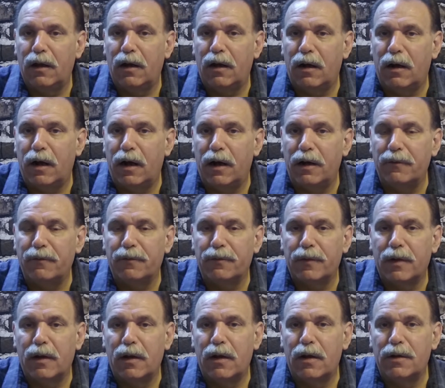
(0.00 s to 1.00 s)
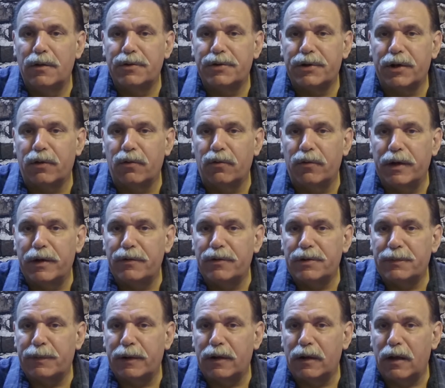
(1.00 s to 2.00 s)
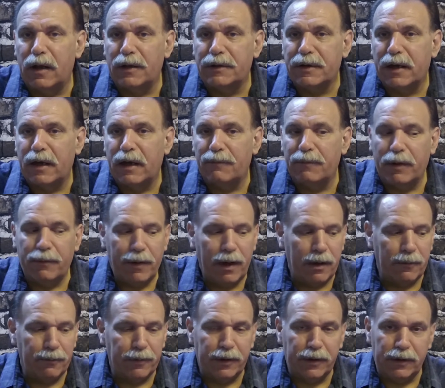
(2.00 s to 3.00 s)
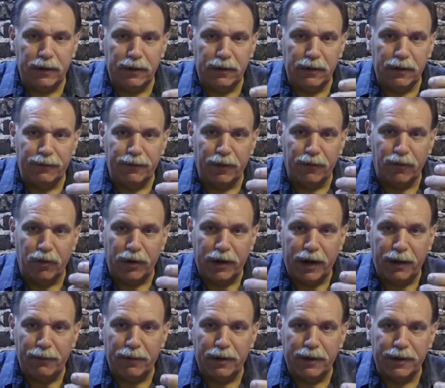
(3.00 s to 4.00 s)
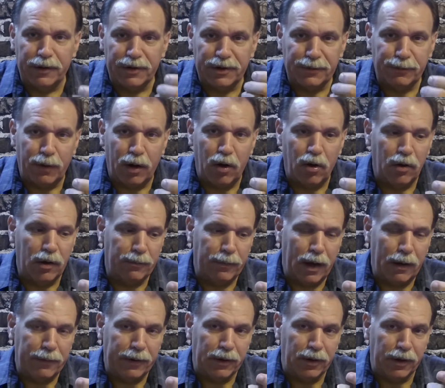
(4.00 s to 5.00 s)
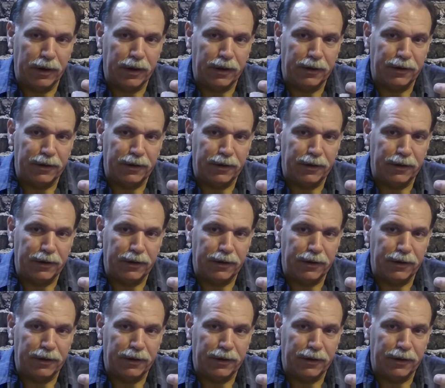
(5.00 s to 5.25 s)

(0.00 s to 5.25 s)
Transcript: All right. So they would spend a lot of time. They might be, if their vocabulary is small, they might be looking